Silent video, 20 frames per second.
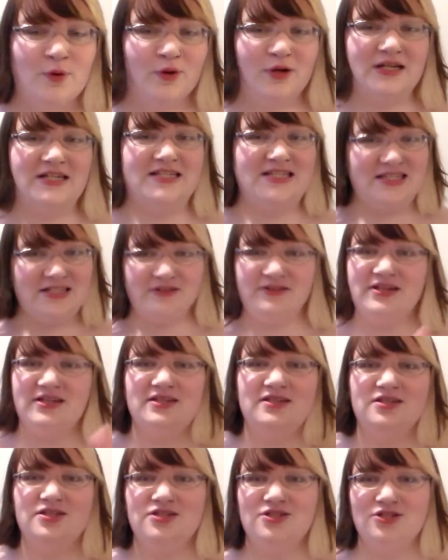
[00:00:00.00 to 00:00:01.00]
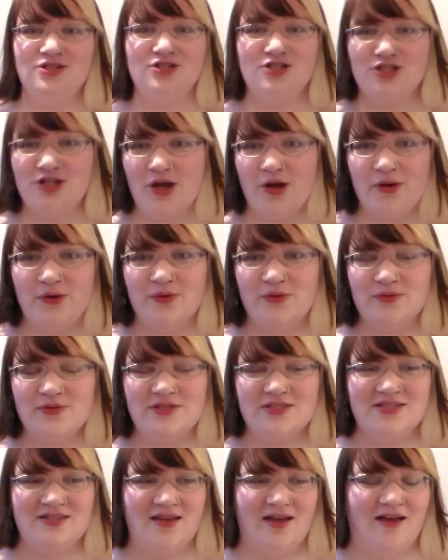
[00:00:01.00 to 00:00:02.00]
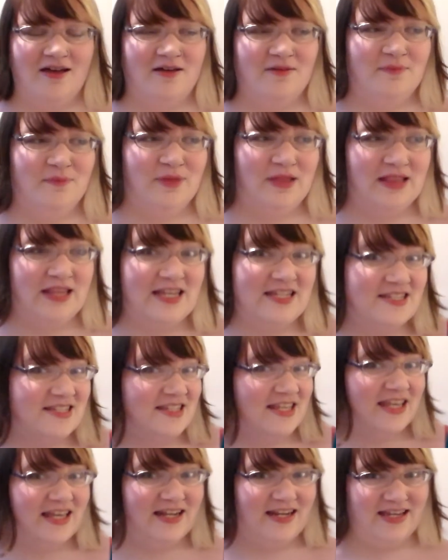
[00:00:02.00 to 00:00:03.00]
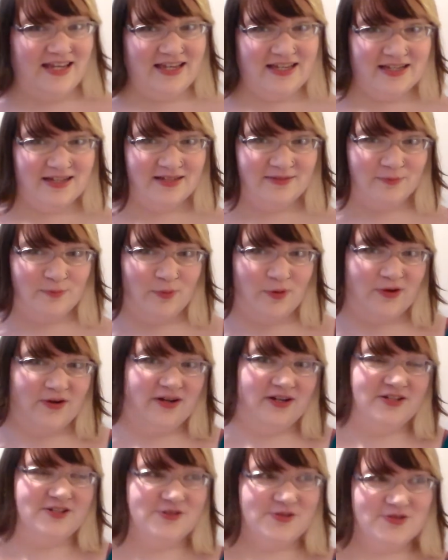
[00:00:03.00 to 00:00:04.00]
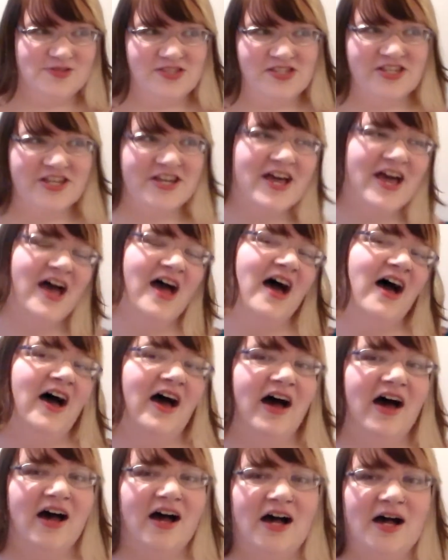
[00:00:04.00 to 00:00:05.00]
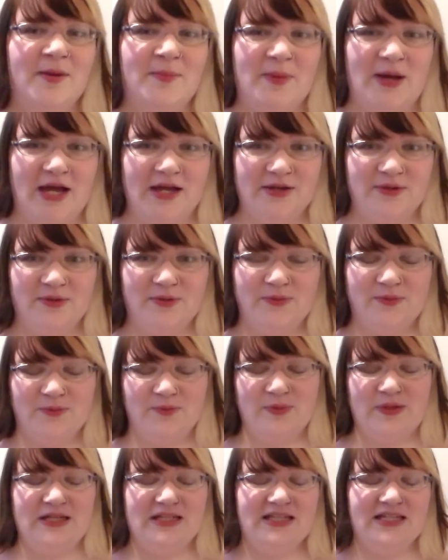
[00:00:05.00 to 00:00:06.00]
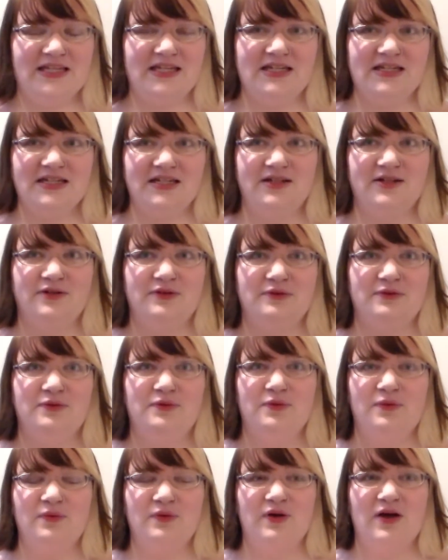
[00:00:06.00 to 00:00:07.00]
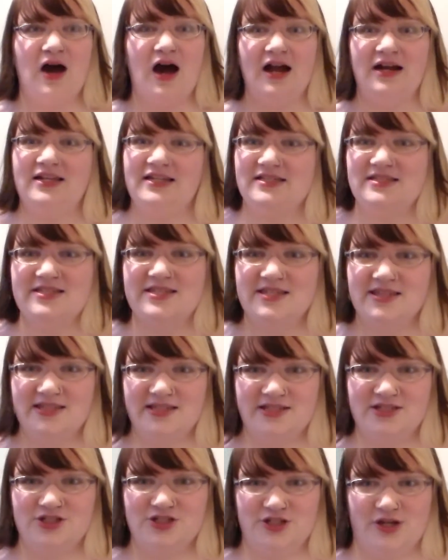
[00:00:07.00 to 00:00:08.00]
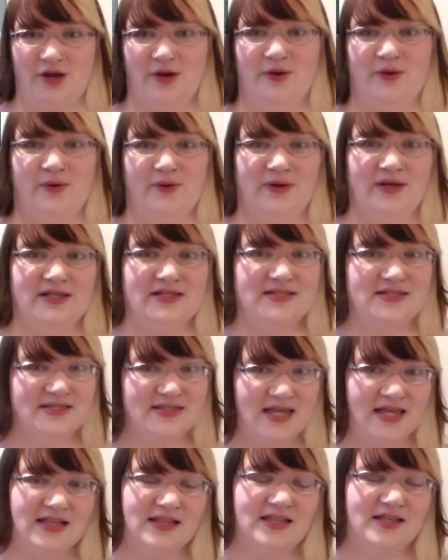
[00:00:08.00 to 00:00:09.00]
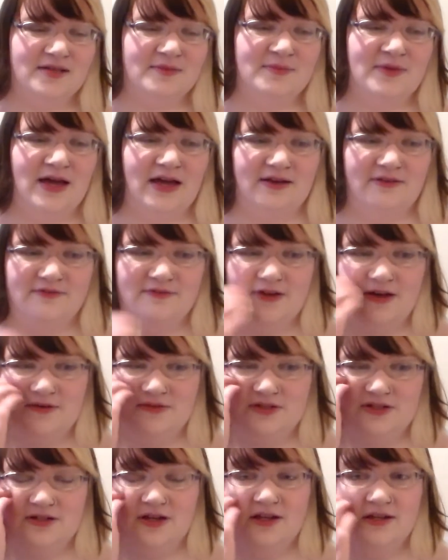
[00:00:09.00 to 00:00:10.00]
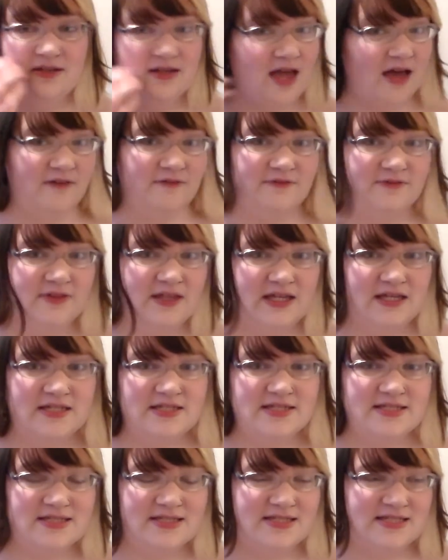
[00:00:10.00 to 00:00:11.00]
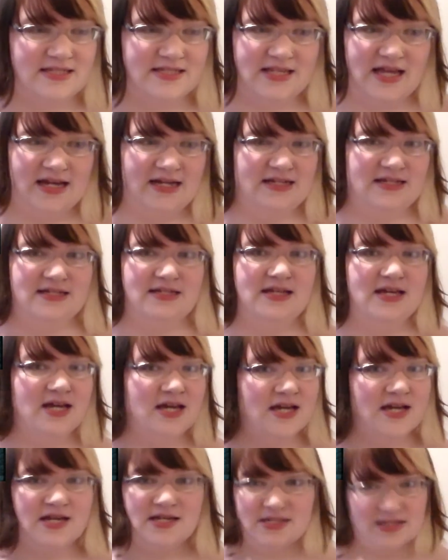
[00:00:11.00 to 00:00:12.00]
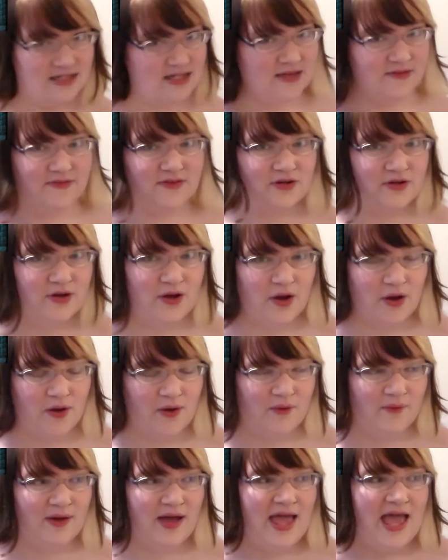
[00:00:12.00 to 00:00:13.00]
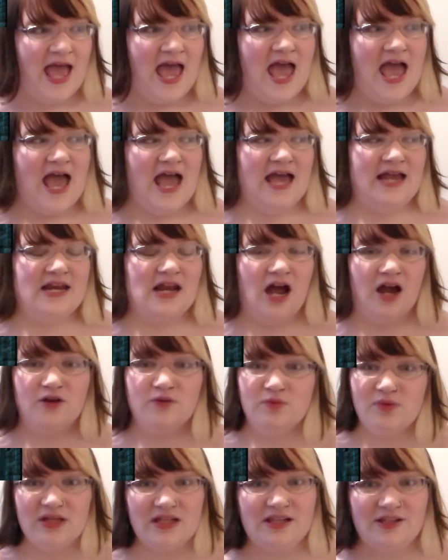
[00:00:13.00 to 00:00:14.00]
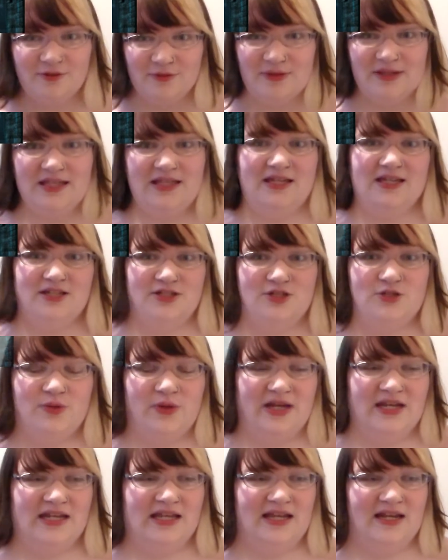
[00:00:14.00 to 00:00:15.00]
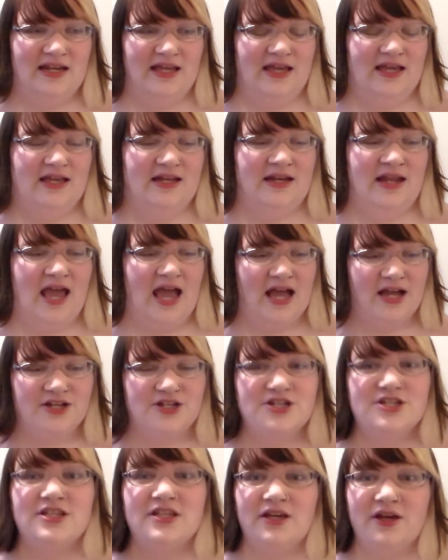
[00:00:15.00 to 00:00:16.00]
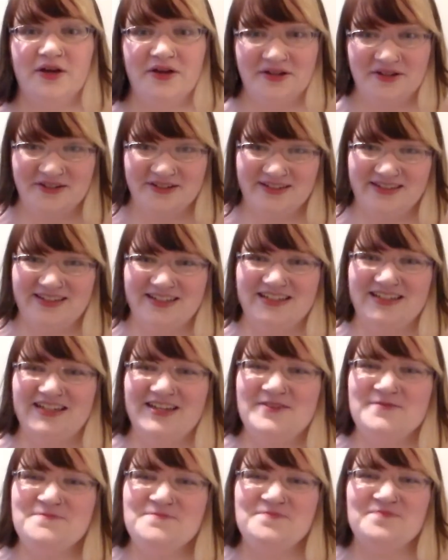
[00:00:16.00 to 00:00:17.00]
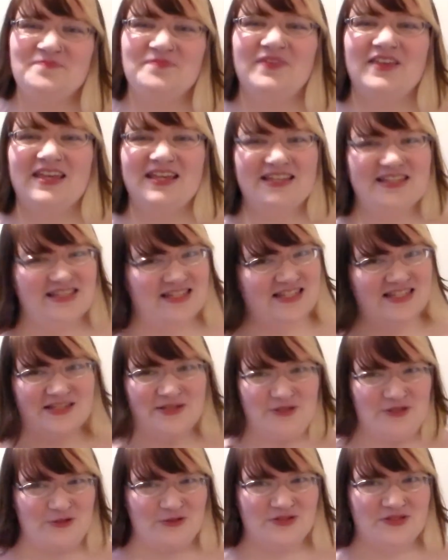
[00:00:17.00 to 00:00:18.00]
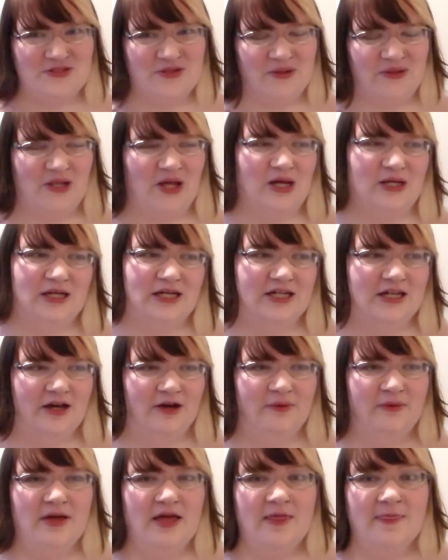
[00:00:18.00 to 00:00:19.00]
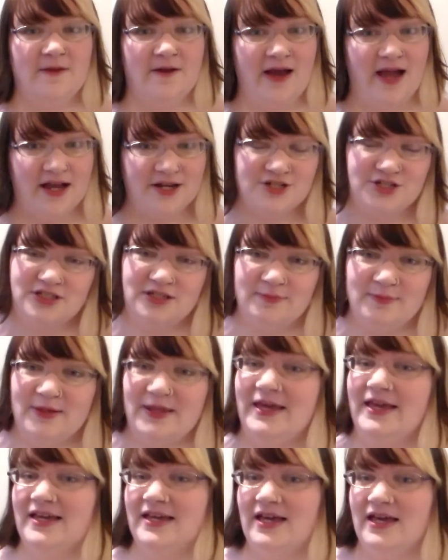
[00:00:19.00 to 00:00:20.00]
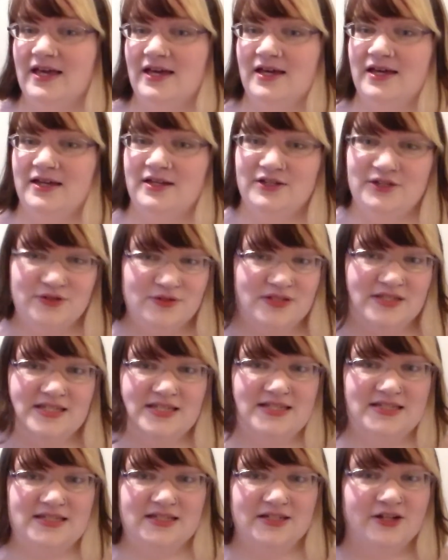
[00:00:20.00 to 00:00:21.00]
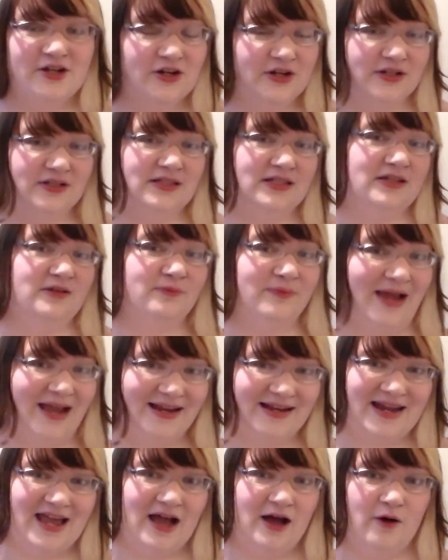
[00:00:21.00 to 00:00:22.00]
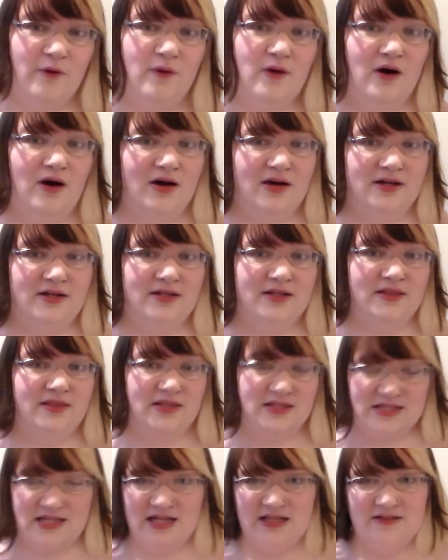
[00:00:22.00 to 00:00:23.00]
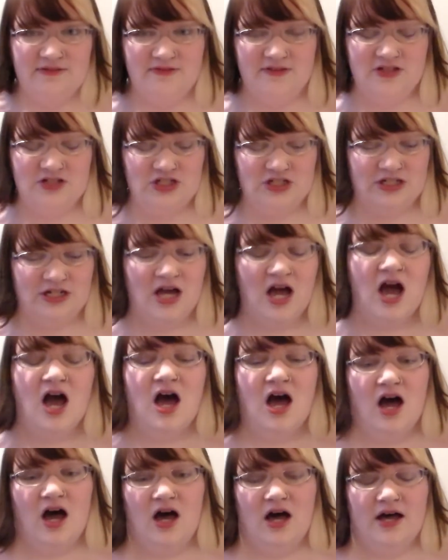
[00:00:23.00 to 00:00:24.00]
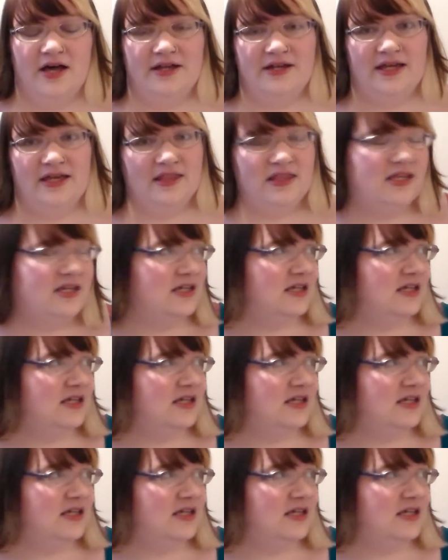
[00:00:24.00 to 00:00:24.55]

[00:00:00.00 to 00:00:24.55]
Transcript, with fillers: more serious shows, um, less kiddie, more adult, um, I really got into the show Salem. I found it on Netflix, decided to give it a go, and I really, really enjoyed it. And actually, since this was so long ago, they're actually playing a new season currently right now on the television on, I